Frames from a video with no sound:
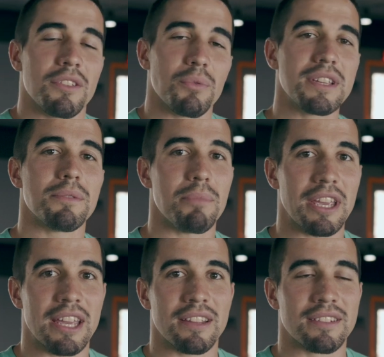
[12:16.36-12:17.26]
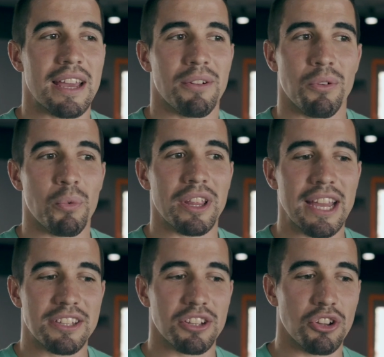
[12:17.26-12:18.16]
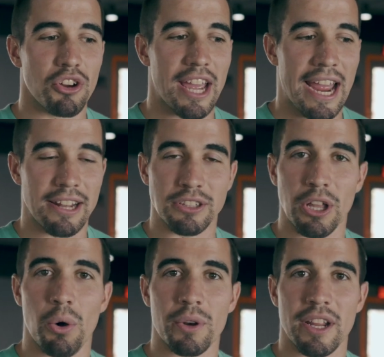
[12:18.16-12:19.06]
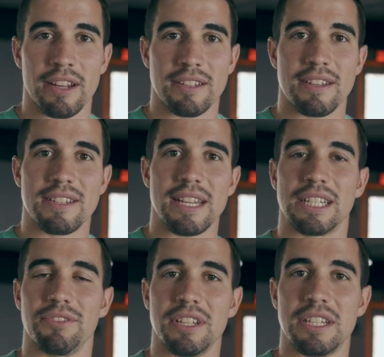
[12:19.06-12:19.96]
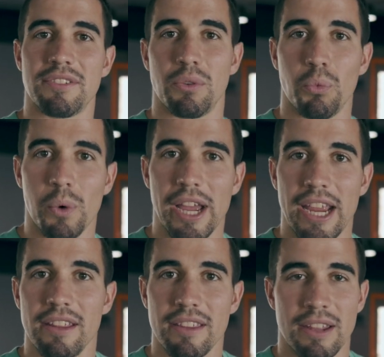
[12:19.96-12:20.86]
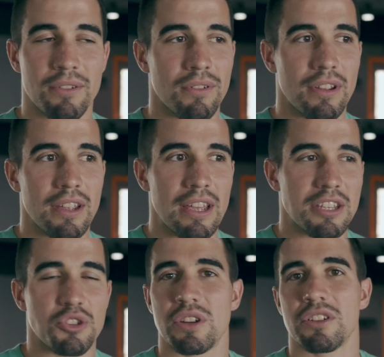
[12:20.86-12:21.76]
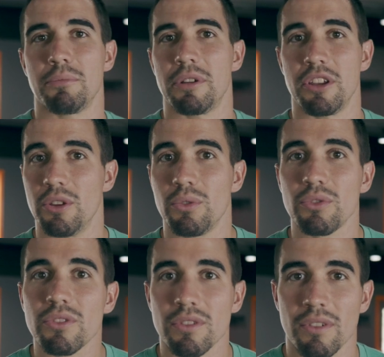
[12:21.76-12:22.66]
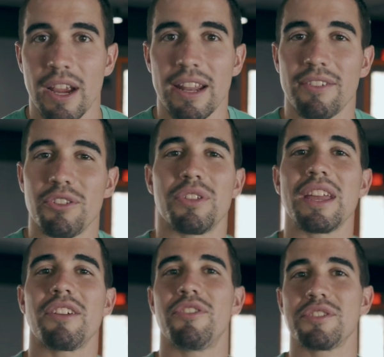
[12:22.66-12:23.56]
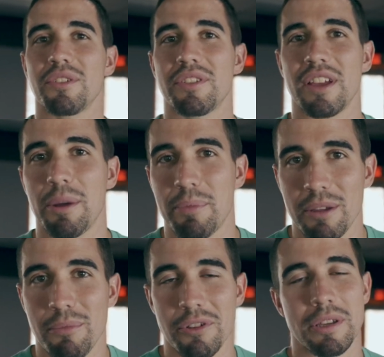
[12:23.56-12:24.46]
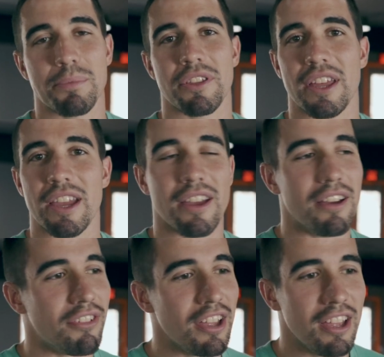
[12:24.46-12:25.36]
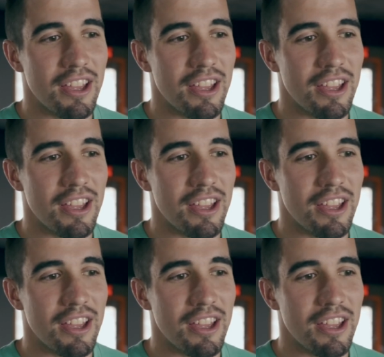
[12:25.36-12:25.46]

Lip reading: The reason being is that we like to look at load in a distinctively different way than has traditionally been used, right? If you think of physical therapy, most people think of